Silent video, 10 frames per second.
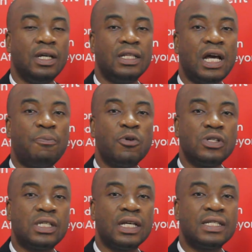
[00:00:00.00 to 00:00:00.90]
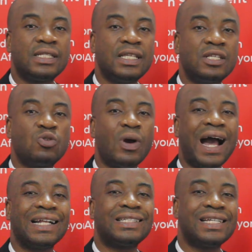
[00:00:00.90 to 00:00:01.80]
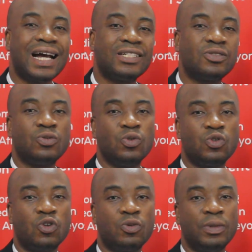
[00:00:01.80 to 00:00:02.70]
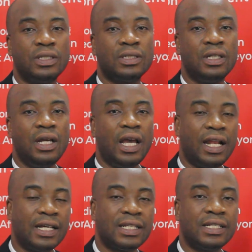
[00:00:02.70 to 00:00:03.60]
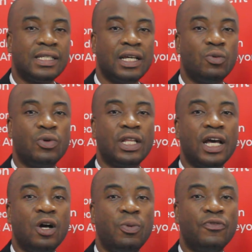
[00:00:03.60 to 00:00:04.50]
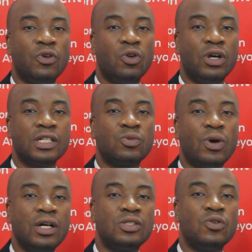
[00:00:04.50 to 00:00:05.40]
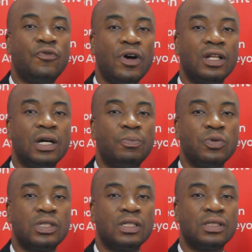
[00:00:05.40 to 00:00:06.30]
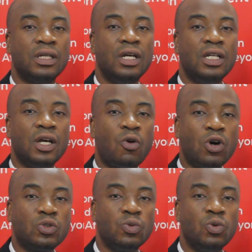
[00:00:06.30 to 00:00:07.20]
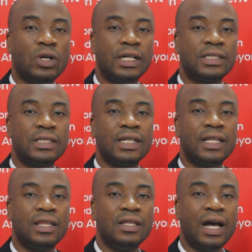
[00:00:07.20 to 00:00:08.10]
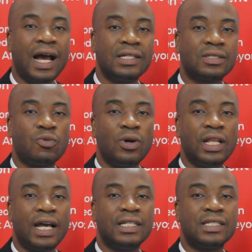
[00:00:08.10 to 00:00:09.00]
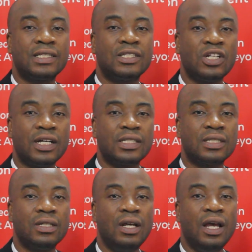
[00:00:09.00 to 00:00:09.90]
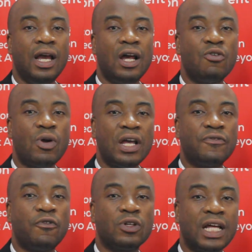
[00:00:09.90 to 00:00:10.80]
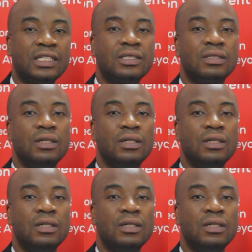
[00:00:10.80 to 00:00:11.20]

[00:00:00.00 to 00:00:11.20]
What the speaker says: That process seeks to attach those documents, and as I said, with the help of your lawyers, once you file that process, the court will look at it and ask whether it is just and right for that